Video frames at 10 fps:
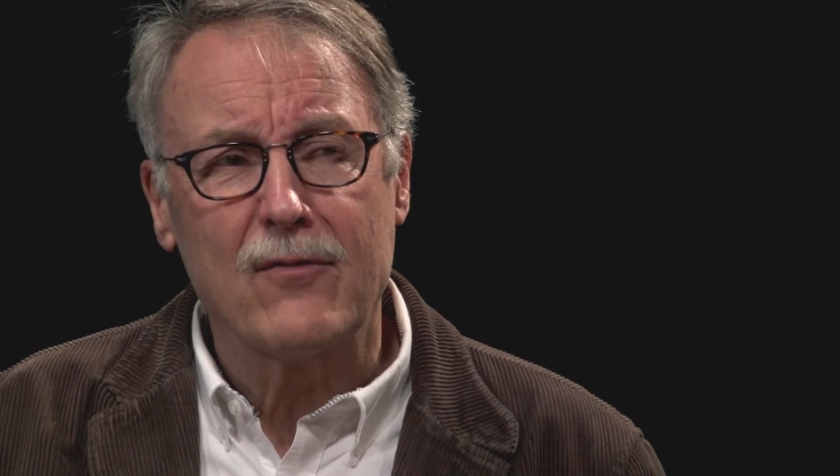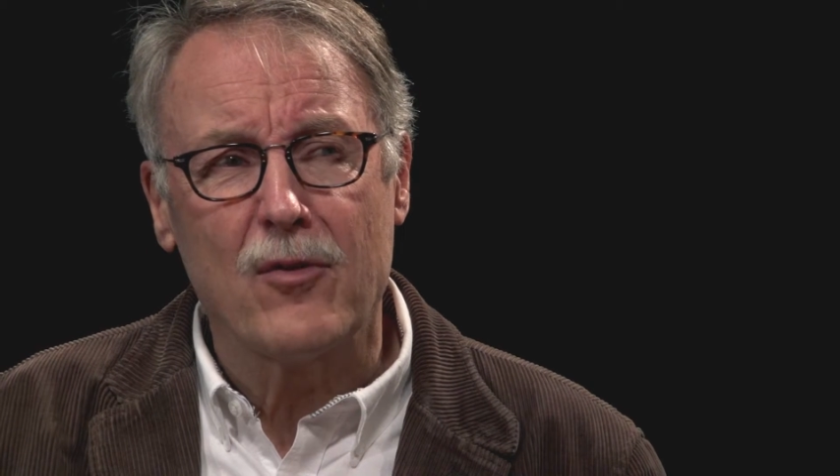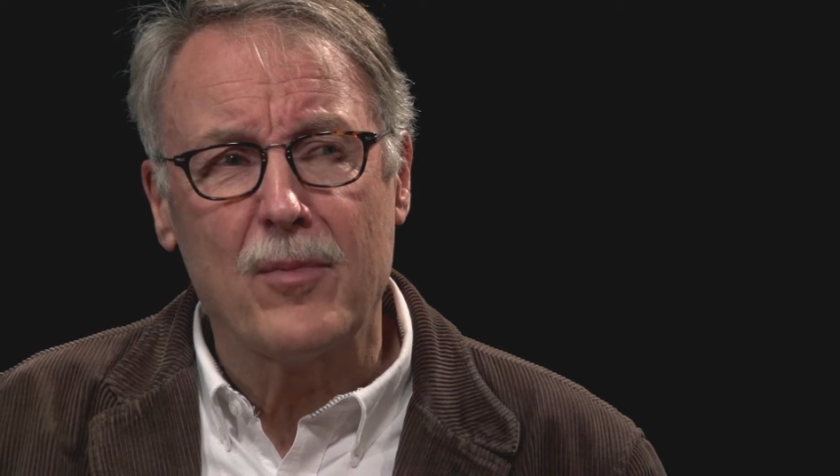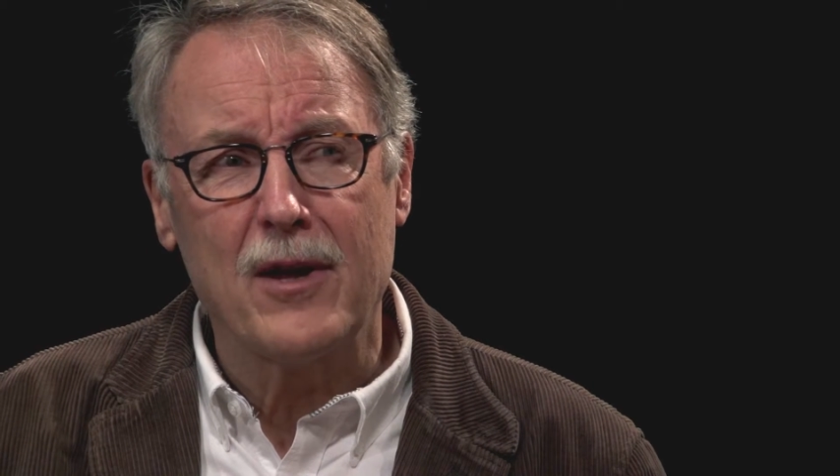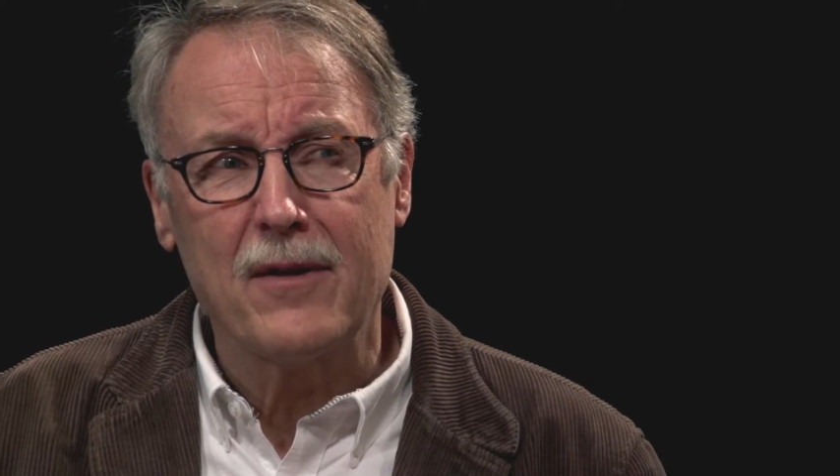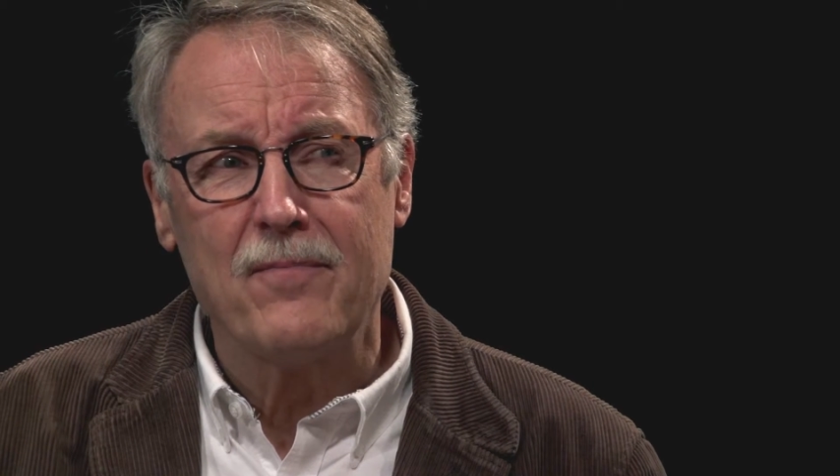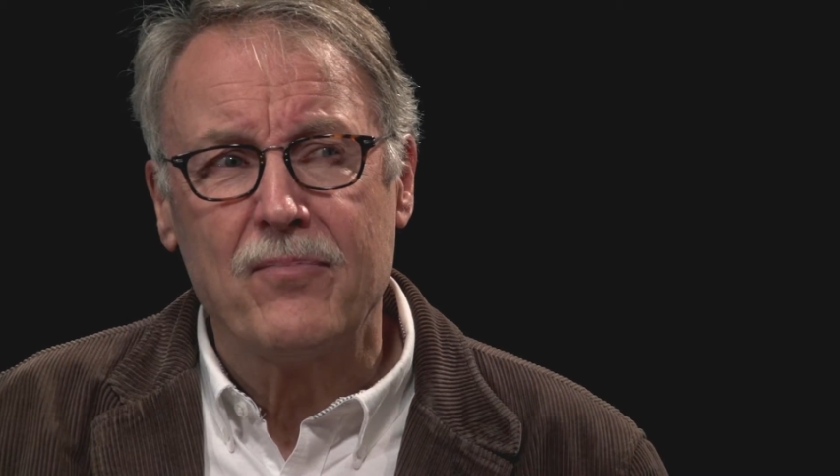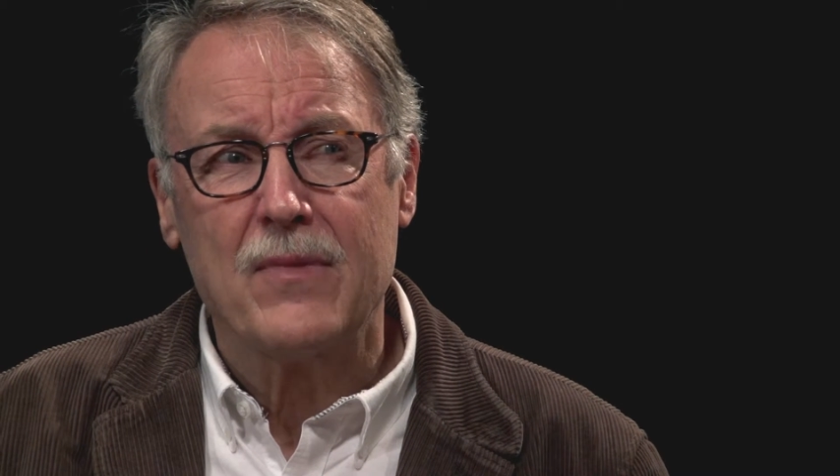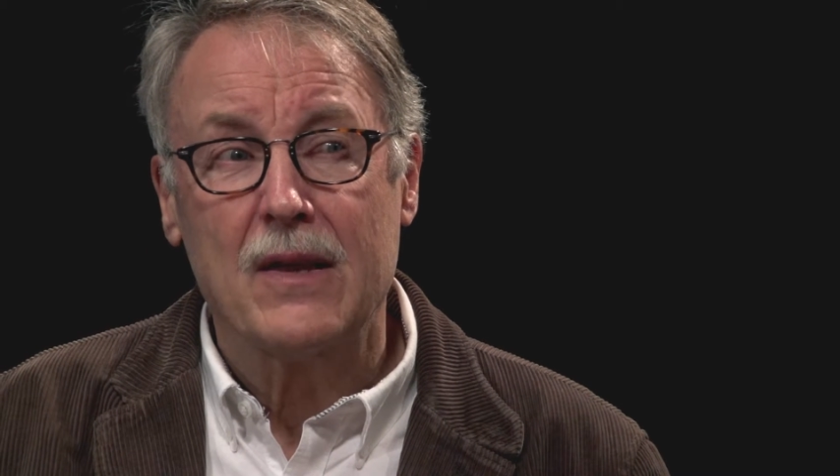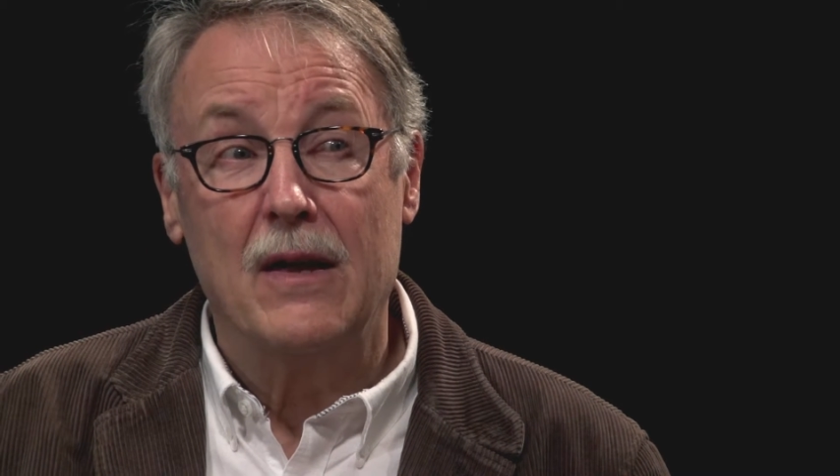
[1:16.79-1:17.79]
for me?
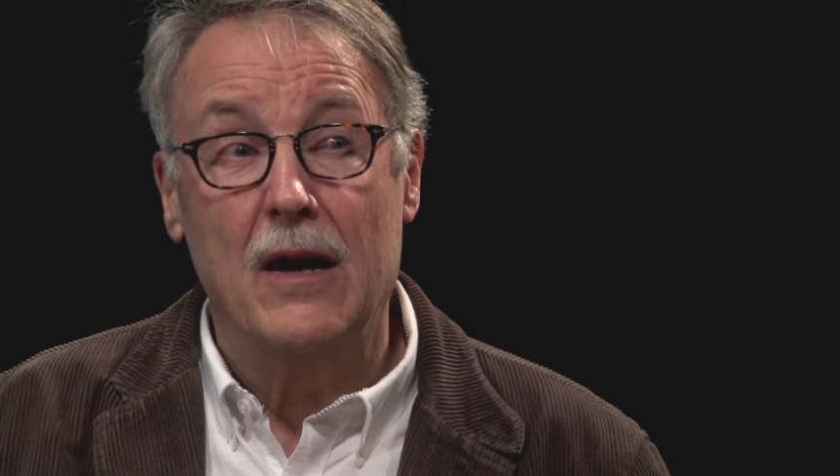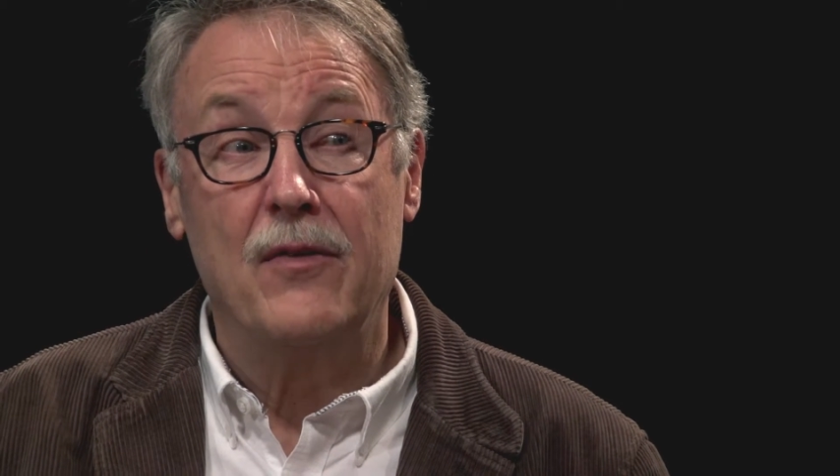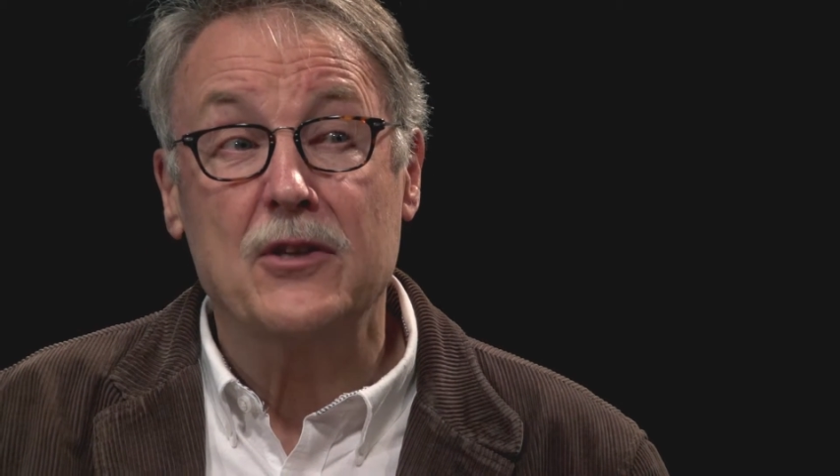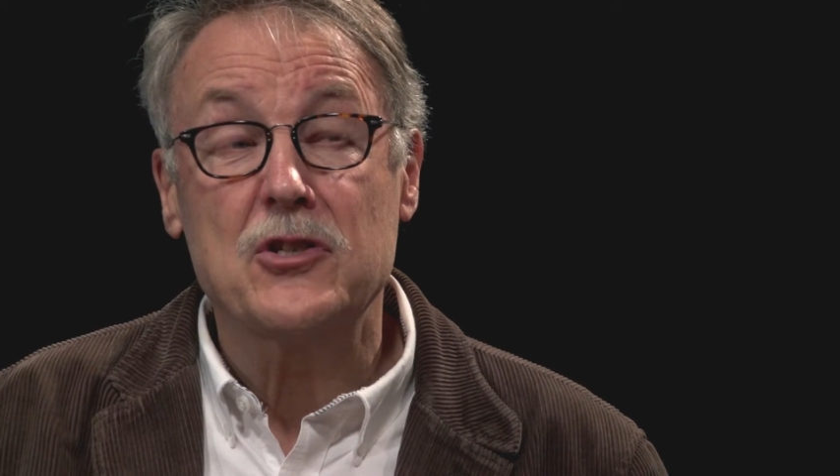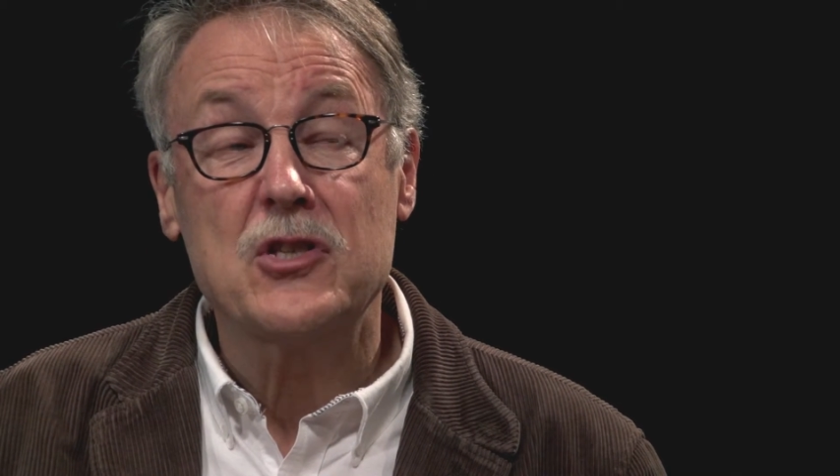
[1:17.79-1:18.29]
This is